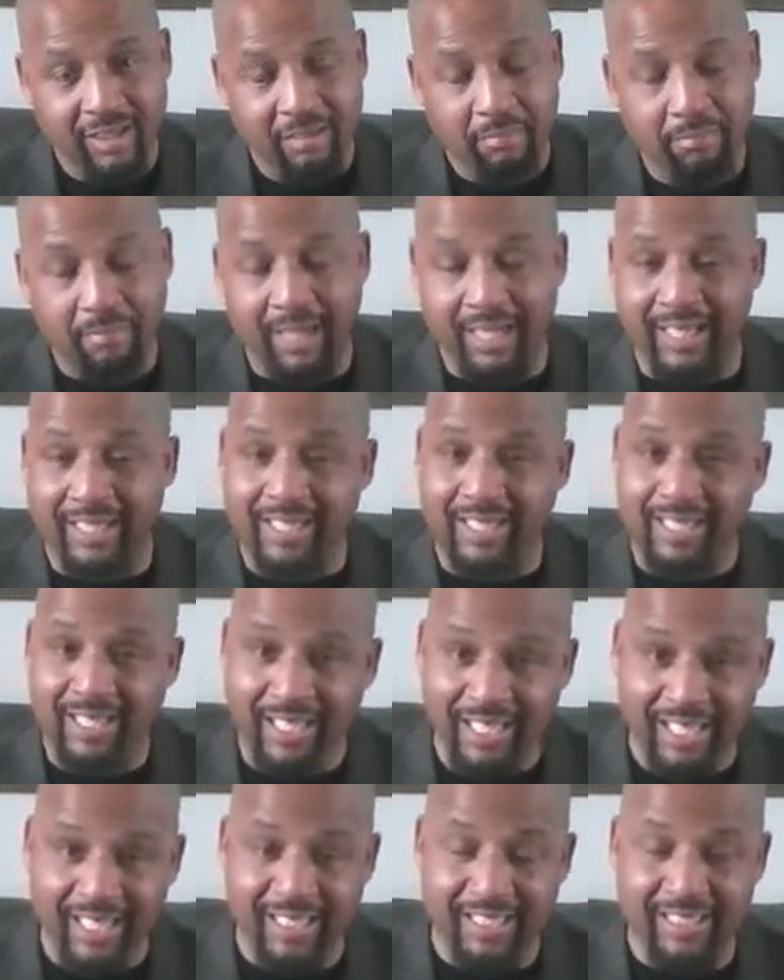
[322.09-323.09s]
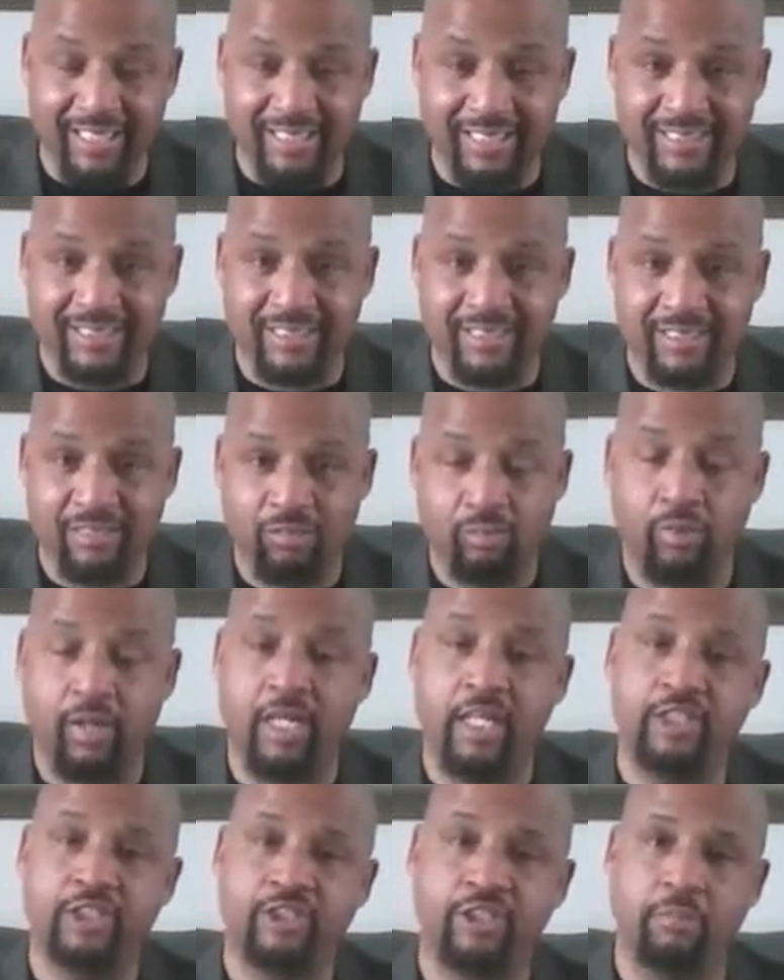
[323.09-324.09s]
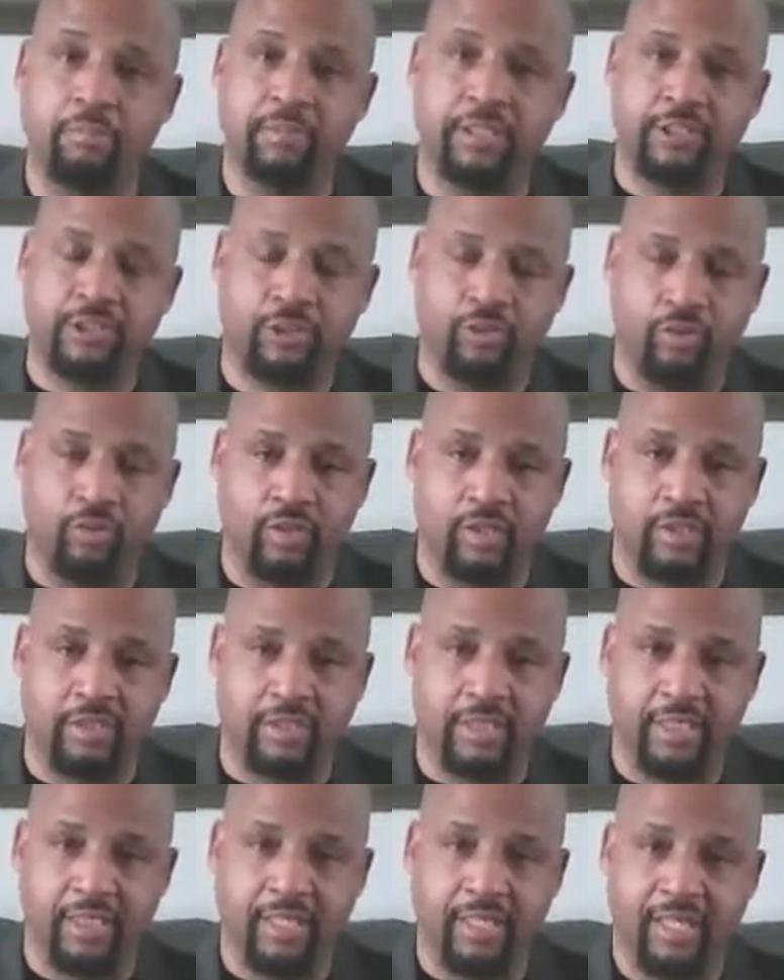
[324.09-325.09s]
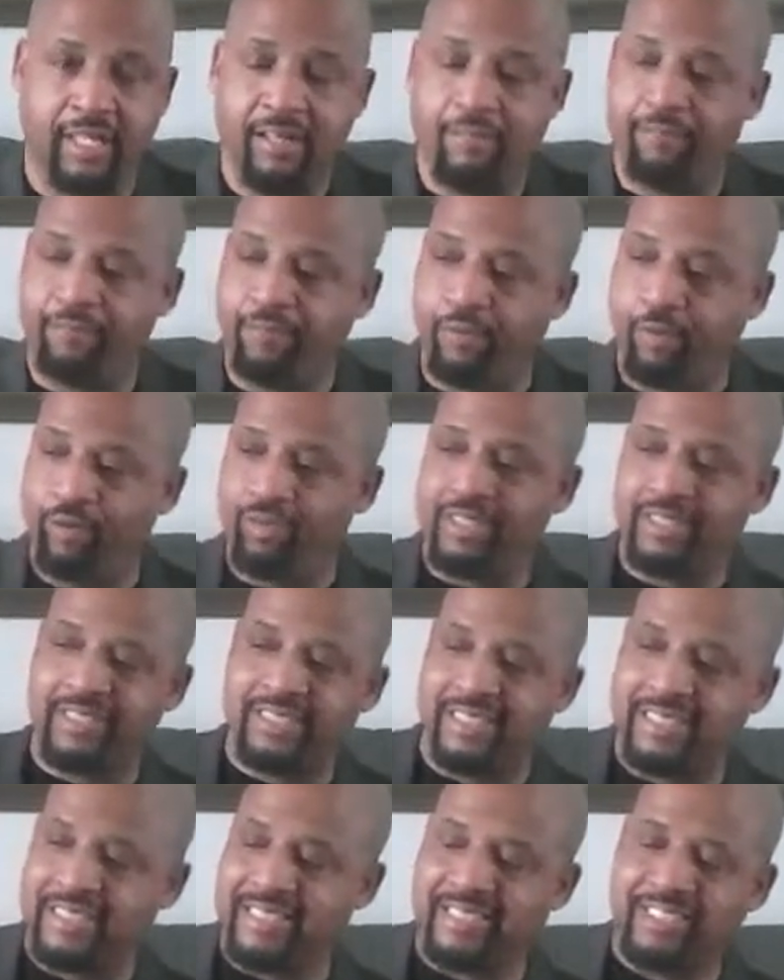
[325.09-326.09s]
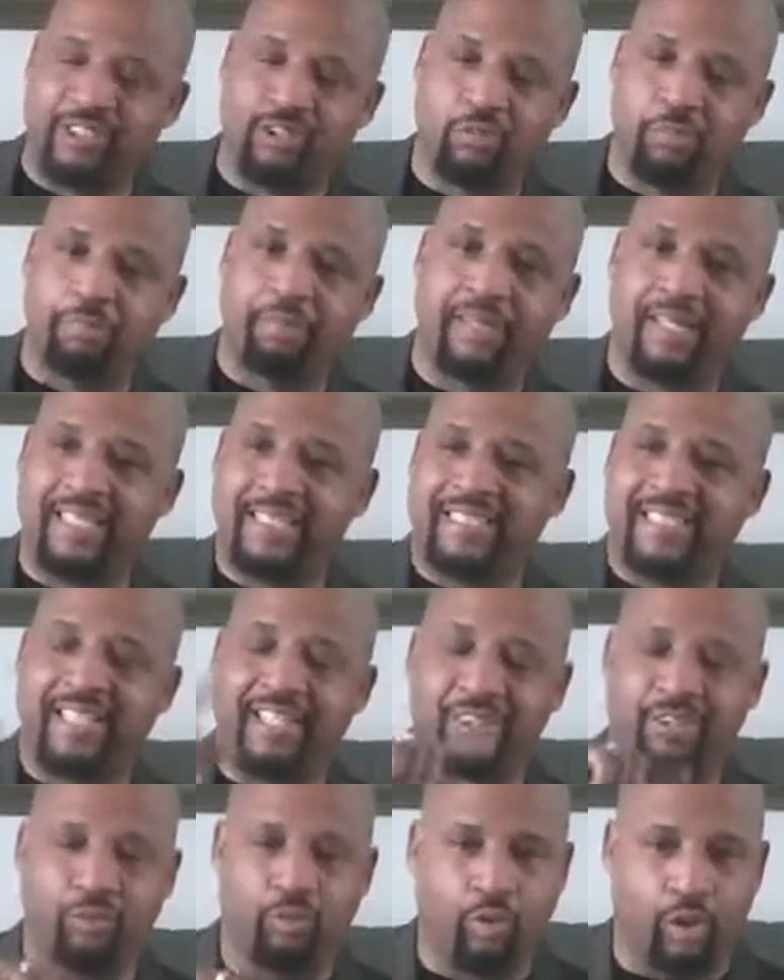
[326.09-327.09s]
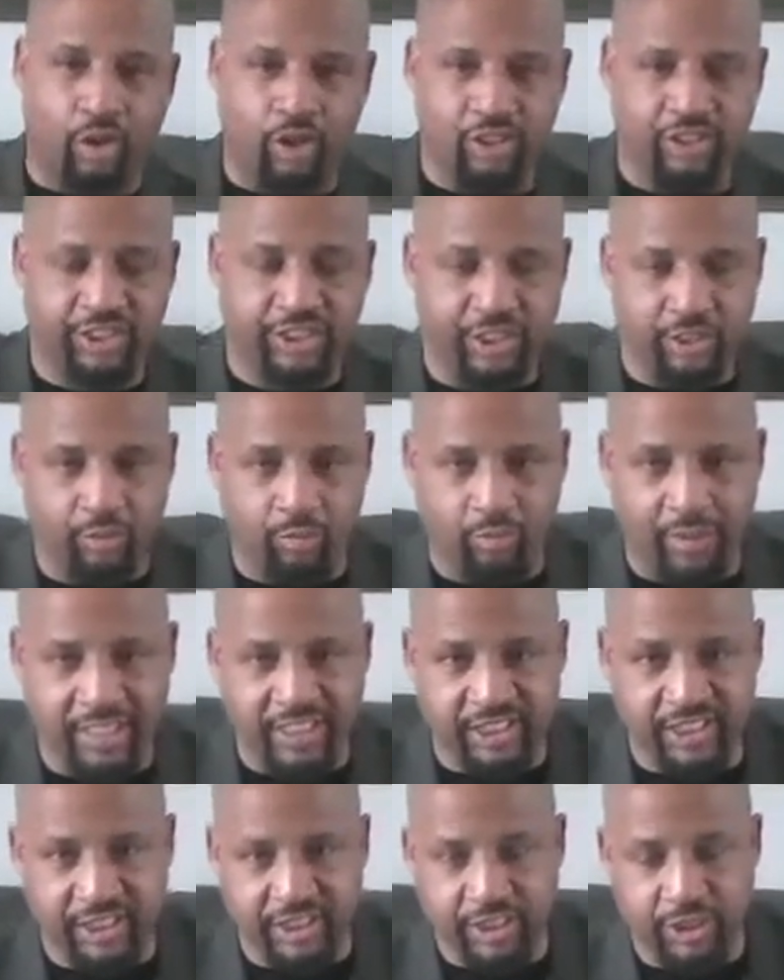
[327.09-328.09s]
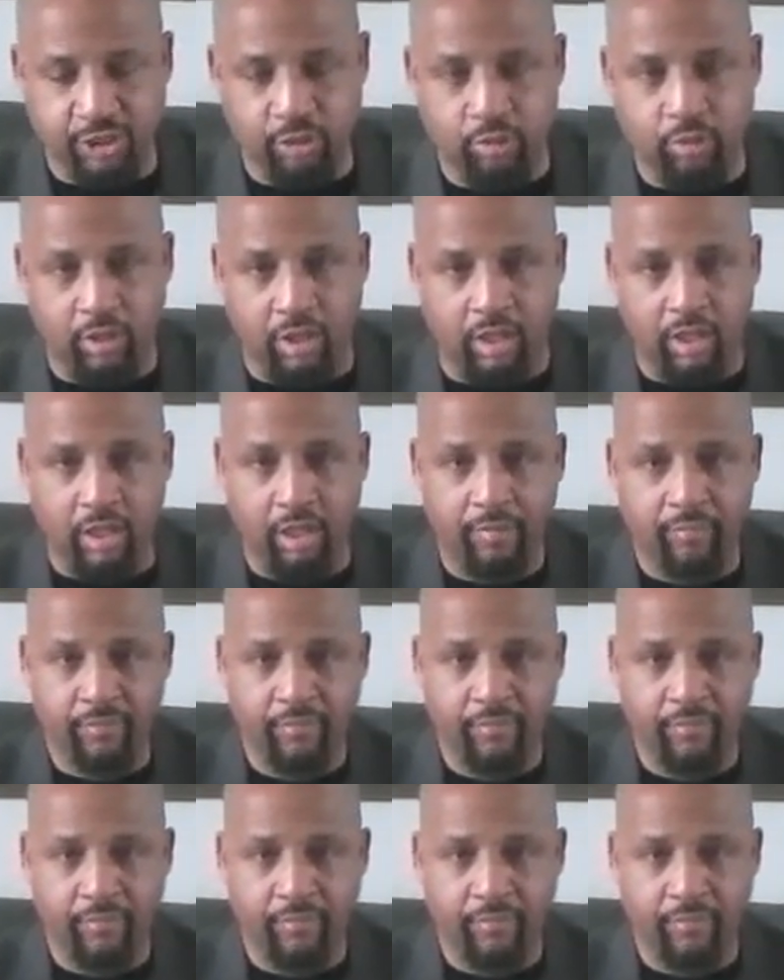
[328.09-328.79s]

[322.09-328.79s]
My goodness, where's your maturity? Foolishness and stupidity through all generations you are.